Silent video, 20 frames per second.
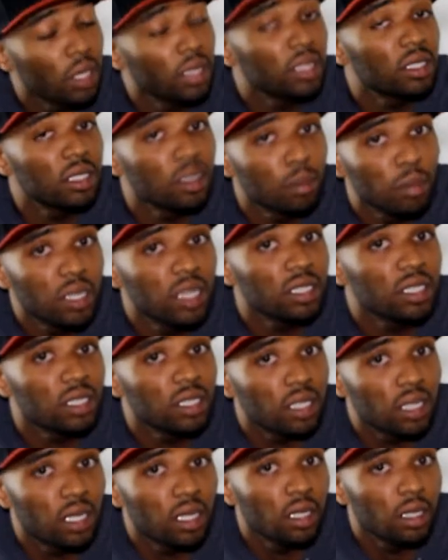this is a
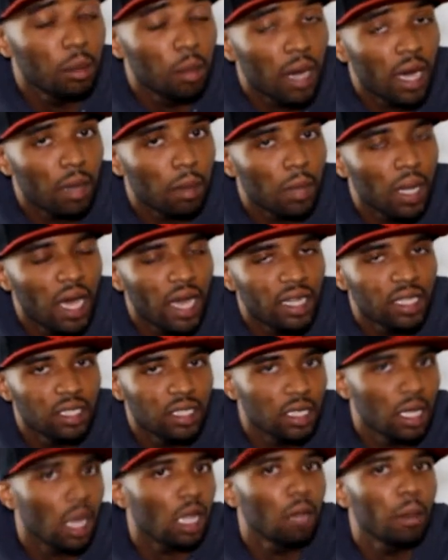business, and the bottom line is
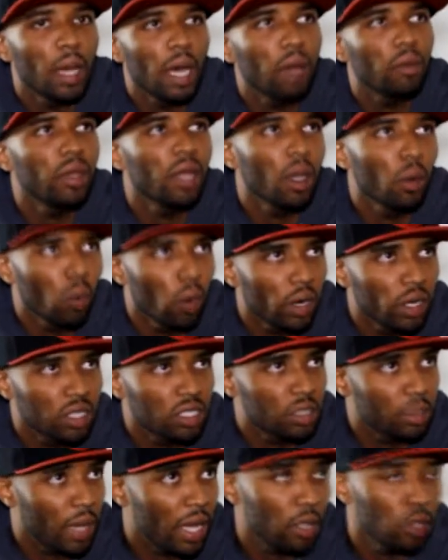it's all about network.
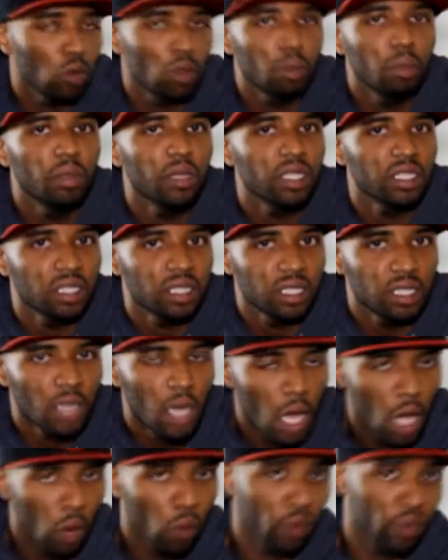It's about doing
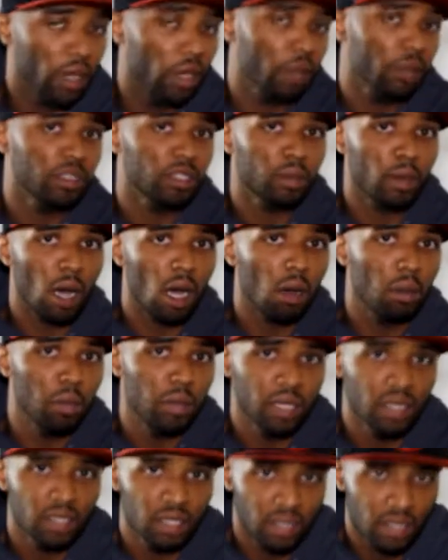business with other small
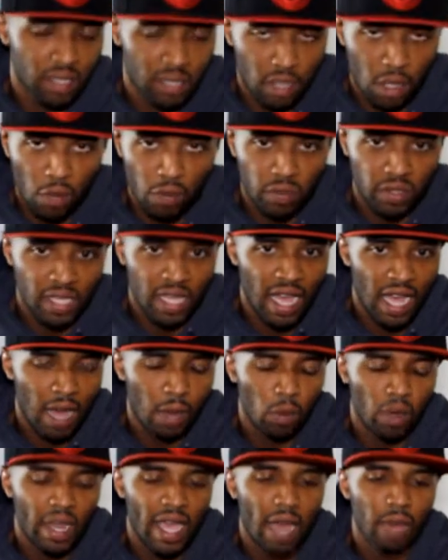businesses. And over
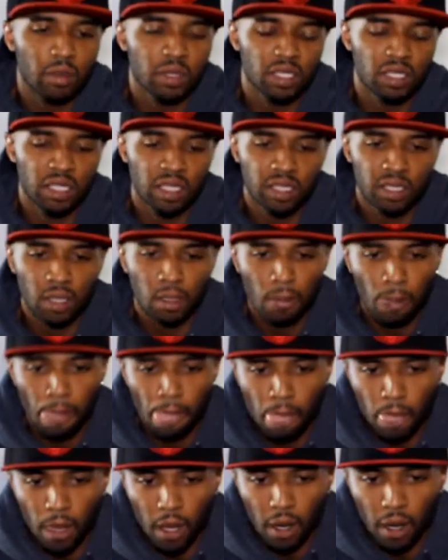time, what happens is
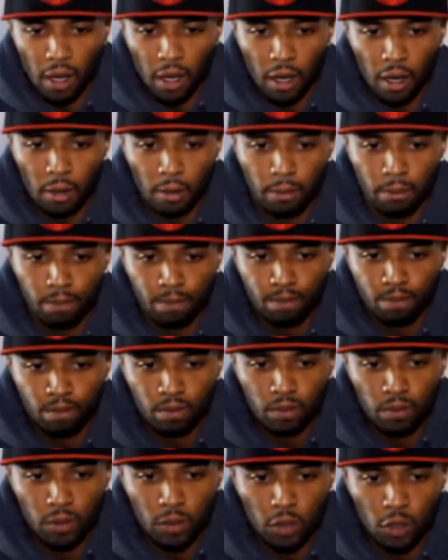
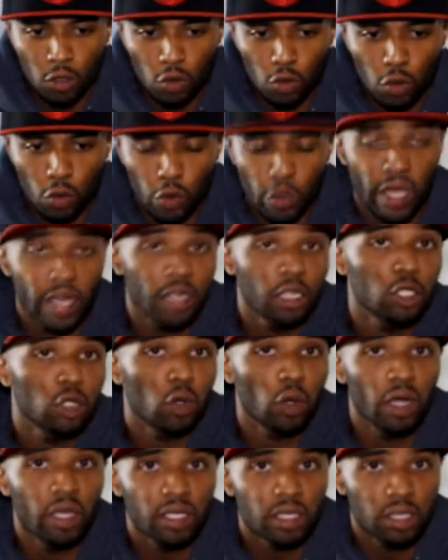you create a
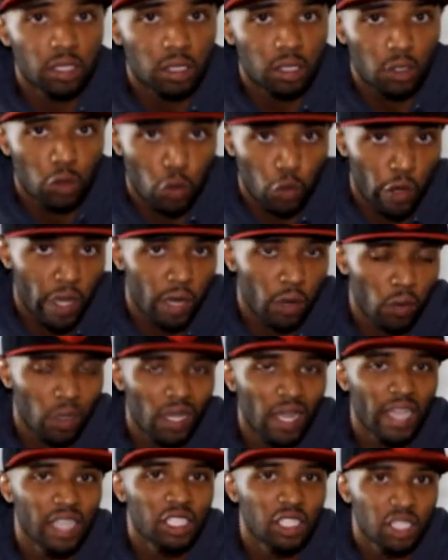trust, you create a
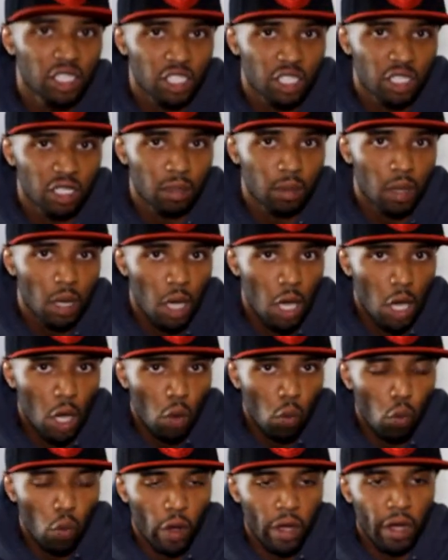relationship
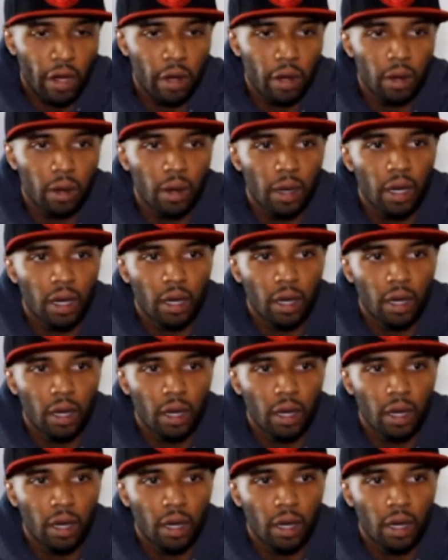where